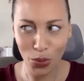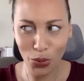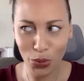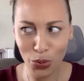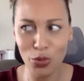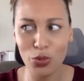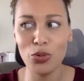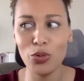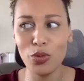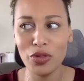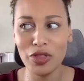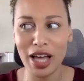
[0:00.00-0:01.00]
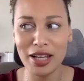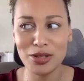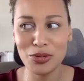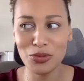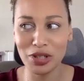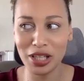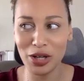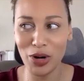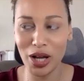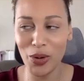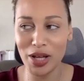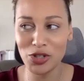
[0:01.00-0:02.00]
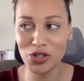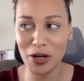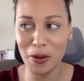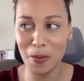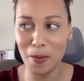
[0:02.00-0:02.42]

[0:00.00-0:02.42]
Ooh, that is a really great question.